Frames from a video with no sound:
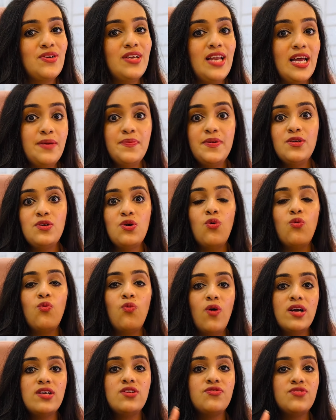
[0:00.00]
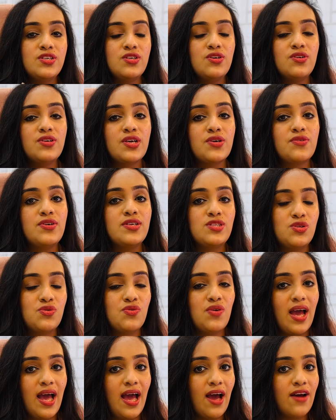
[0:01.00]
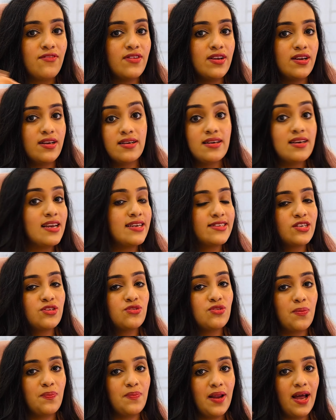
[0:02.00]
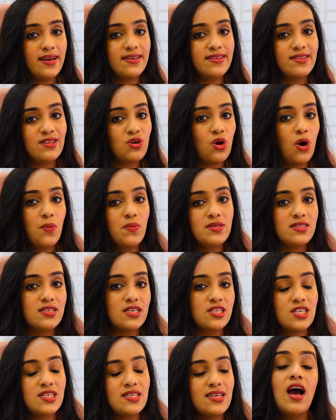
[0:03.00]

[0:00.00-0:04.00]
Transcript: Let me know what video request request you have related to the planner in the comment section.